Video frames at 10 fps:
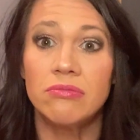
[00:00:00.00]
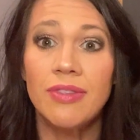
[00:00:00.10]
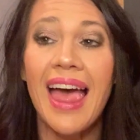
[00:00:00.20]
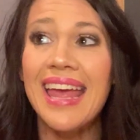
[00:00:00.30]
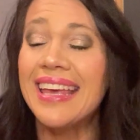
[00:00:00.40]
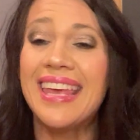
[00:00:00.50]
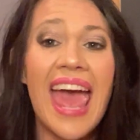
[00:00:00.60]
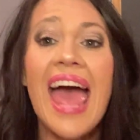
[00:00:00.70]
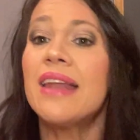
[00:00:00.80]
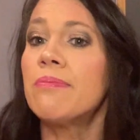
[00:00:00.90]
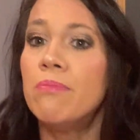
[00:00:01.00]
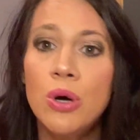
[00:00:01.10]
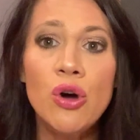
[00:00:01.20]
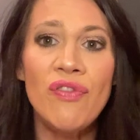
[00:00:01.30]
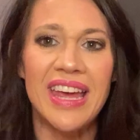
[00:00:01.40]
Like get
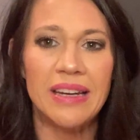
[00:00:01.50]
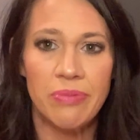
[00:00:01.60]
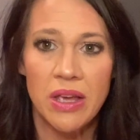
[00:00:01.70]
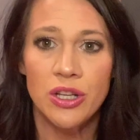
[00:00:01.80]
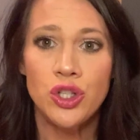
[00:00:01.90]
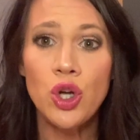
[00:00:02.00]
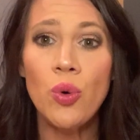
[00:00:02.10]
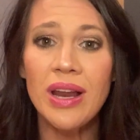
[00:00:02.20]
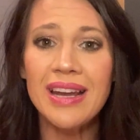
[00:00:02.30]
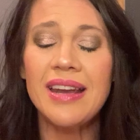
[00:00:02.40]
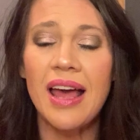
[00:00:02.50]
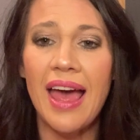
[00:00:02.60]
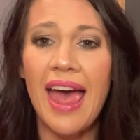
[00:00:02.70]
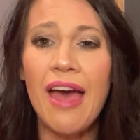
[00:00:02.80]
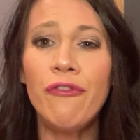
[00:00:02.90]
moving. So
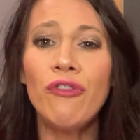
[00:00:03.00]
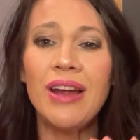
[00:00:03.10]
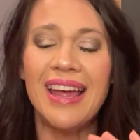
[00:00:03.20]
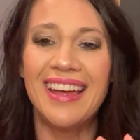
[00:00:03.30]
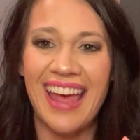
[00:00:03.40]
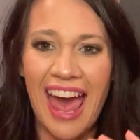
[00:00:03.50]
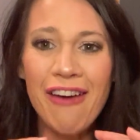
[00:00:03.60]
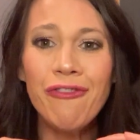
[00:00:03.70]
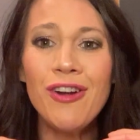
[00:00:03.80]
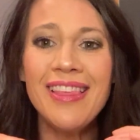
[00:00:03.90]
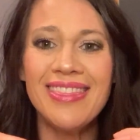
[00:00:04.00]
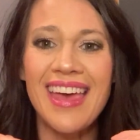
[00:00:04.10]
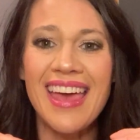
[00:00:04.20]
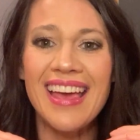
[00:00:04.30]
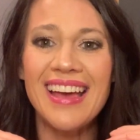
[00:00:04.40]
every
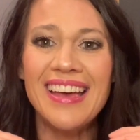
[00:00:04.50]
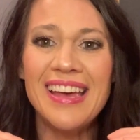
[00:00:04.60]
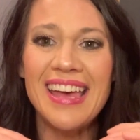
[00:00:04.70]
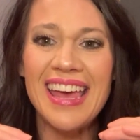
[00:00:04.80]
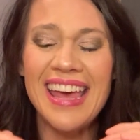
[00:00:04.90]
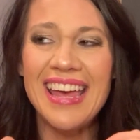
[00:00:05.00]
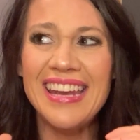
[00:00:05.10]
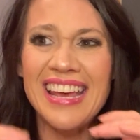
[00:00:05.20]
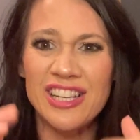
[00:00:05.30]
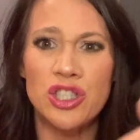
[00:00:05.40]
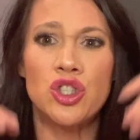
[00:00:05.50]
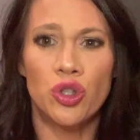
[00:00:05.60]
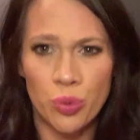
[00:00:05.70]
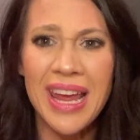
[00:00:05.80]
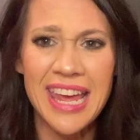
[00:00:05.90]
everything in
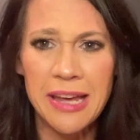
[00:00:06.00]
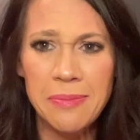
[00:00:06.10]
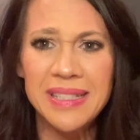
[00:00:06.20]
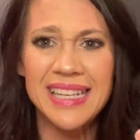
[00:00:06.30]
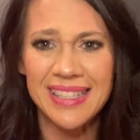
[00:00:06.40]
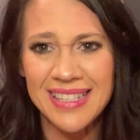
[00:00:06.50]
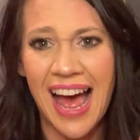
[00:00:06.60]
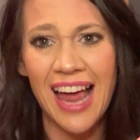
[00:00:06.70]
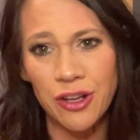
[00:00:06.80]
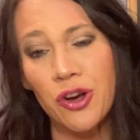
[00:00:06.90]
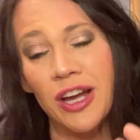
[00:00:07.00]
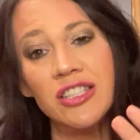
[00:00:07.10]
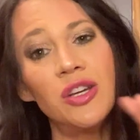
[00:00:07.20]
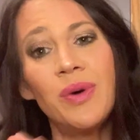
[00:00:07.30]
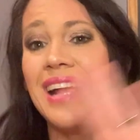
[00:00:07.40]
extremes is not good.
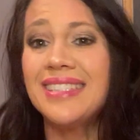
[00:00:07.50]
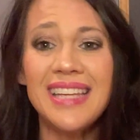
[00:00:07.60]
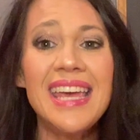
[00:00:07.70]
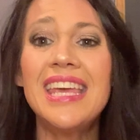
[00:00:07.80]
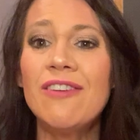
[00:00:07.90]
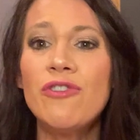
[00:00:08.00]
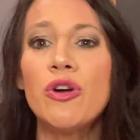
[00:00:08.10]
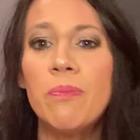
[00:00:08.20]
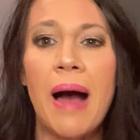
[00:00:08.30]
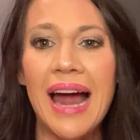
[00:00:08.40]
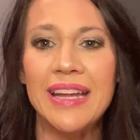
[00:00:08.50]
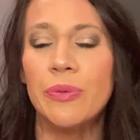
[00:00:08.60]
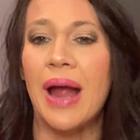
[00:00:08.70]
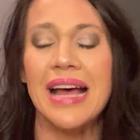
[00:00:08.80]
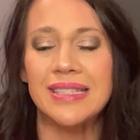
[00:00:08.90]
So when I say give your body
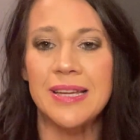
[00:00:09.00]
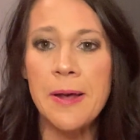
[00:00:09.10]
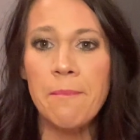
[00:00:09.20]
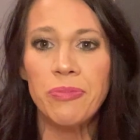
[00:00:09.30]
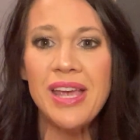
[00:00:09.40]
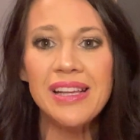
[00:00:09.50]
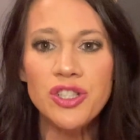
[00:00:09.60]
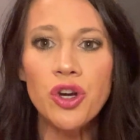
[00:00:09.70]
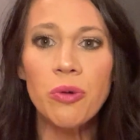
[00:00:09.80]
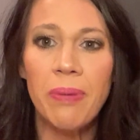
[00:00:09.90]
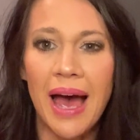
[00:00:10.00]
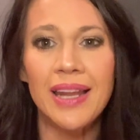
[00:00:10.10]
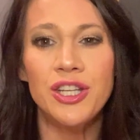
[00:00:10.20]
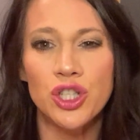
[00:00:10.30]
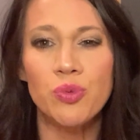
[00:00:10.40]
rest, Yes, your
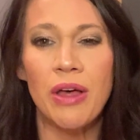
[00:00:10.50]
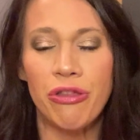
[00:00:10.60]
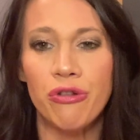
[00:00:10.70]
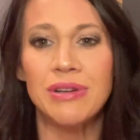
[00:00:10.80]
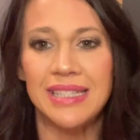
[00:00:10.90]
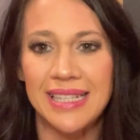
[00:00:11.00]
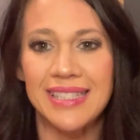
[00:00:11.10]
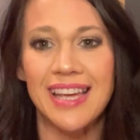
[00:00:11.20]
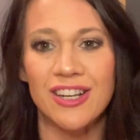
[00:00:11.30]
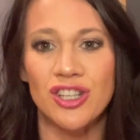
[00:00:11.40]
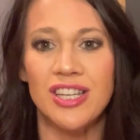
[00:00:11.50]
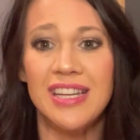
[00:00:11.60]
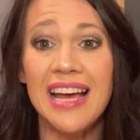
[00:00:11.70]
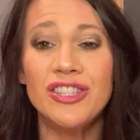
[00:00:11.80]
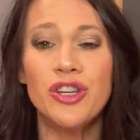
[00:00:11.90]
body just went through a C-section.
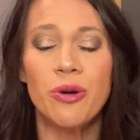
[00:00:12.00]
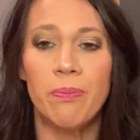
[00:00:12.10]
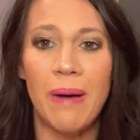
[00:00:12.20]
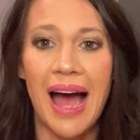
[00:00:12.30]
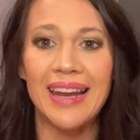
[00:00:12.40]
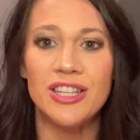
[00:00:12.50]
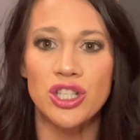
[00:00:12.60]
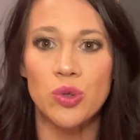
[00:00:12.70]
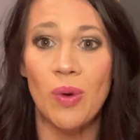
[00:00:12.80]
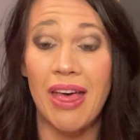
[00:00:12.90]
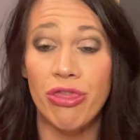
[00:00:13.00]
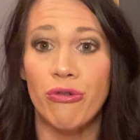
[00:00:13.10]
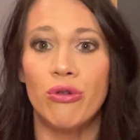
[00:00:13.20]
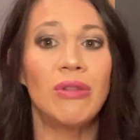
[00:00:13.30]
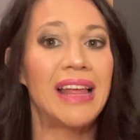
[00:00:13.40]
Yes, your body just went
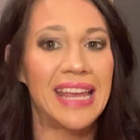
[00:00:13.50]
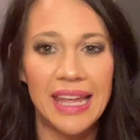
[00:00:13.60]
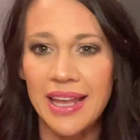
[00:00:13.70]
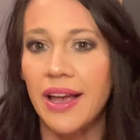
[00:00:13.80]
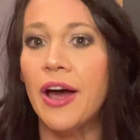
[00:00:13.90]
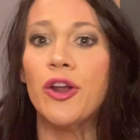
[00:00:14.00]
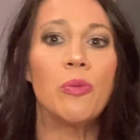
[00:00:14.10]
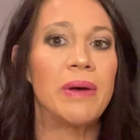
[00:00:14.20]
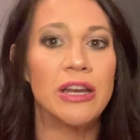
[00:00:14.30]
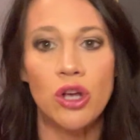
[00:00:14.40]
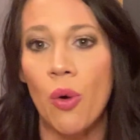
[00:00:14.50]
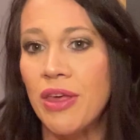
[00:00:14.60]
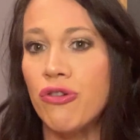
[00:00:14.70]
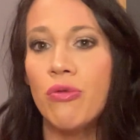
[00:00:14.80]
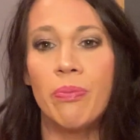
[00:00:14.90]
through like getting cut open,
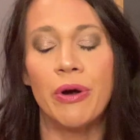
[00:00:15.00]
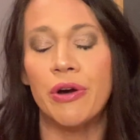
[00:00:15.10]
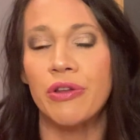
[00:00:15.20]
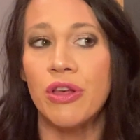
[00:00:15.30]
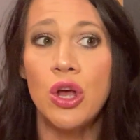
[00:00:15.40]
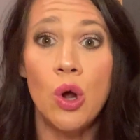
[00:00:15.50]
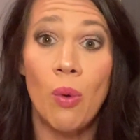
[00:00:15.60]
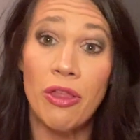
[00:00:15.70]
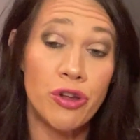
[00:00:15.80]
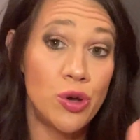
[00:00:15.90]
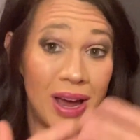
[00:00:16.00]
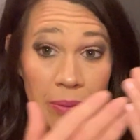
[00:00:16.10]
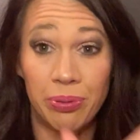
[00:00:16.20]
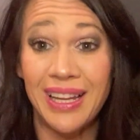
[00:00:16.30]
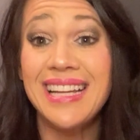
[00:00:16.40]
going through birth, whether you had a
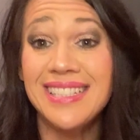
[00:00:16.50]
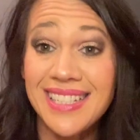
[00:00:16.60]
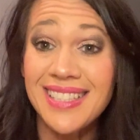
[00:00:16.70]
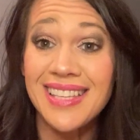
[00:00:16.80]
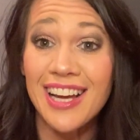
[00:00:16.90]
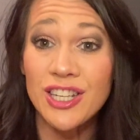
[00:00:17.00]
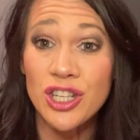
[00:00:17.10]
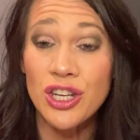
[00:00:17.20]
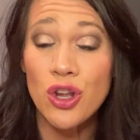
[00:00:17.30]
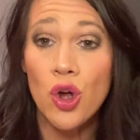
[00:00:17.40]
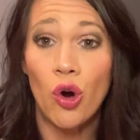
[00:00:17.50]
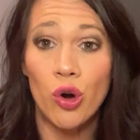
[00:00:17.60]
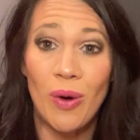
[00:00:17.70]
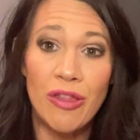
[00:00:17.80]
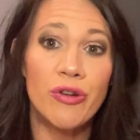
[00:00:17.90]
planned C-section or
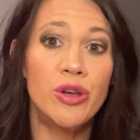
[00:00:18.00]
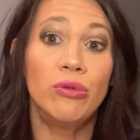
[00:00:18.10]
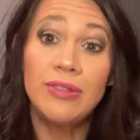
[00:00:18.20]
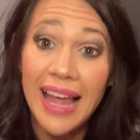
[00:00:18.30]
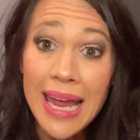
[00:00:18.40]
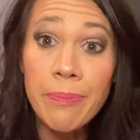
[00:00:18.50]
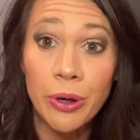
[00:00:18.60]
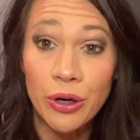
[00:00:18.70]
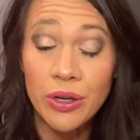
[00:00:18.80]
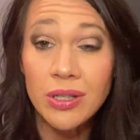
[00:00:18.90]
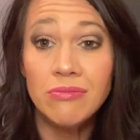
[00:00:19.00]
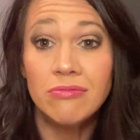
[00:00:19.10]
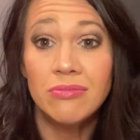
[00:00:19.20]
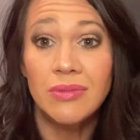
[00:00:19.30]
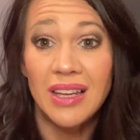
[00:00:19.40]
whether you labored
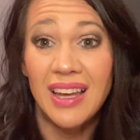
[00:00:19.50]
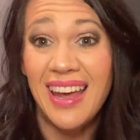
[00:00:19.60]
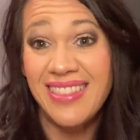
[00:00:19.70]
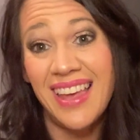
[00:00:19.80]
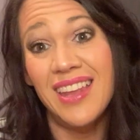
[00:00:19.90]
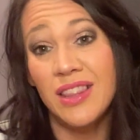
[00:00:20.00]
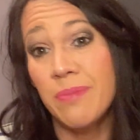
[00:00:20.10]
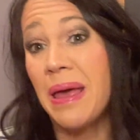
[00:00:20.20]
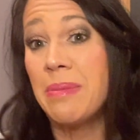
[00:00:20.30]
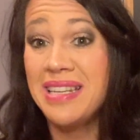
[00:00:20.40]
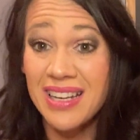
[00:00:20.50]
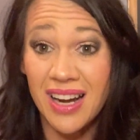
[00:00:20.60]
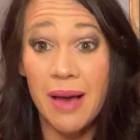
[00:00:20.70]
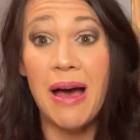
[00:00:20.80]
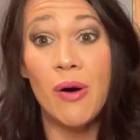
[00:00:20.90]
and then the baby didn't
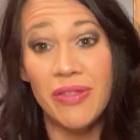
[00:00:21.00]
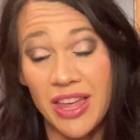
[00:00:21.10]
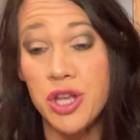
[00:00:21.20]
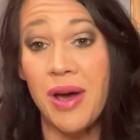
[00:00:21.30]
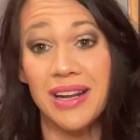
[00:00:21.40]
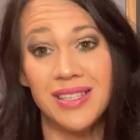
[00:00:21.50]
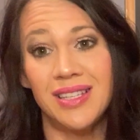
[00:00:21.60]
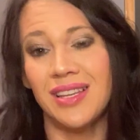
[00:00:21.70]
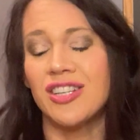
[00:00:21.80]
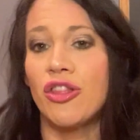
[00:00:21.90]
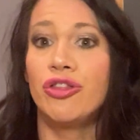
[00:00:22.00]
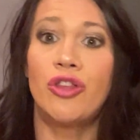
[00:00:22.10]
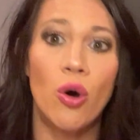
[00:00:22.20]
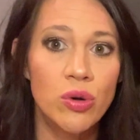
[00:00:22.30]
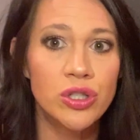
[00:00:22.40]
come out and then you had a C-section.
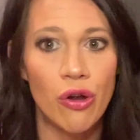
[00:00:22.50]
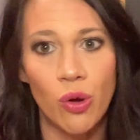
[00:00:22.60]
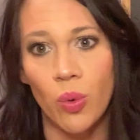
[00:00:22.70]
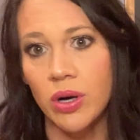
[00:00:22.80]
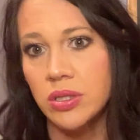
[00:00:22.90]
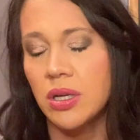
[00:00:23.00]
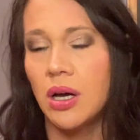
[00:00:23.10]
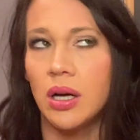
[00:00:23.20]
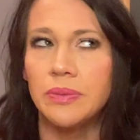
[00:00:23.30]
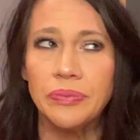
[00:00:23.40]
Those are the worst. Ugh.